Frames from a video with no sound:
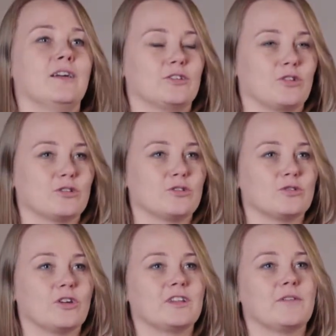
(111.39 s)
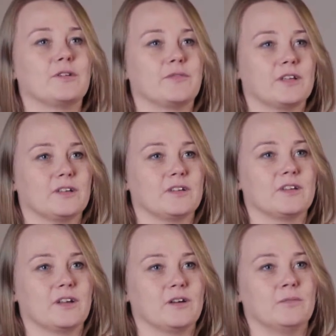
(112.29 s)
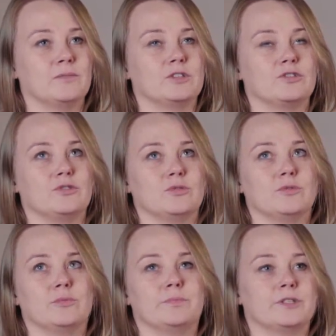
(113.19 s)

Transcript: it's also not everything which you